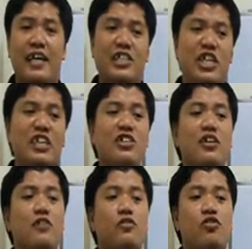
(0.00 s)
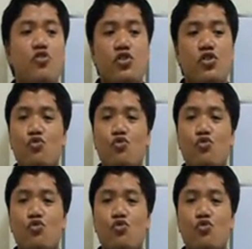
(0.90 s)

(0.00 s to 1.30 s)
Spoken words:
he changed it to